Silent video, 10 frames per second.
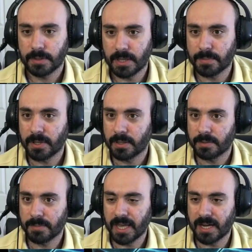Yep,
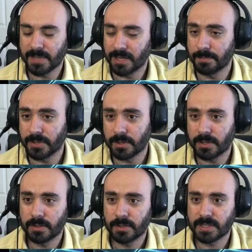Mechanicum
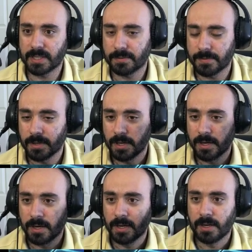book. Good stuff.
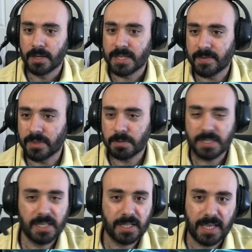7/3
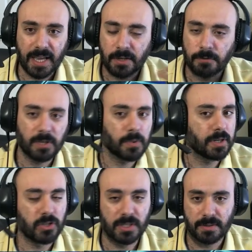sneak attack. Great way
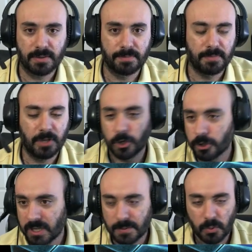to just hurt
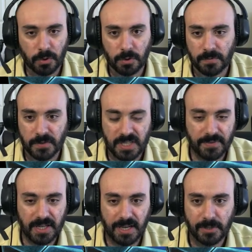your enemy warlord for
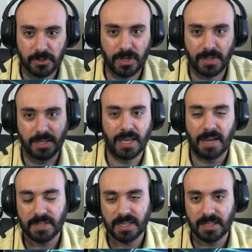7 damage, and then they
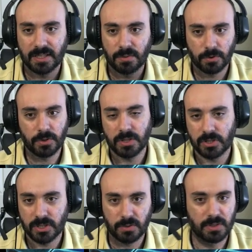have to kill it. Or you can
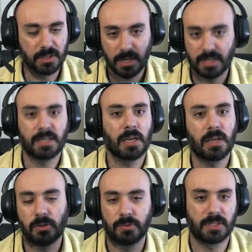just use it to
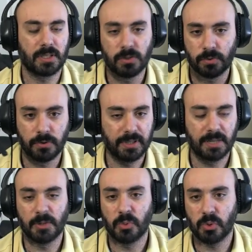continuously control the
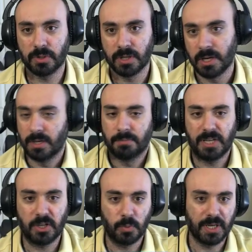enemy board.
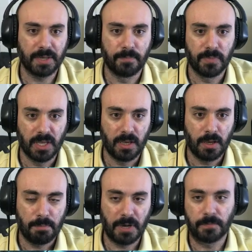Take your pick.
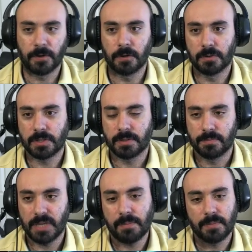Mount Pharos.
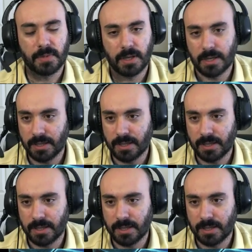Yep.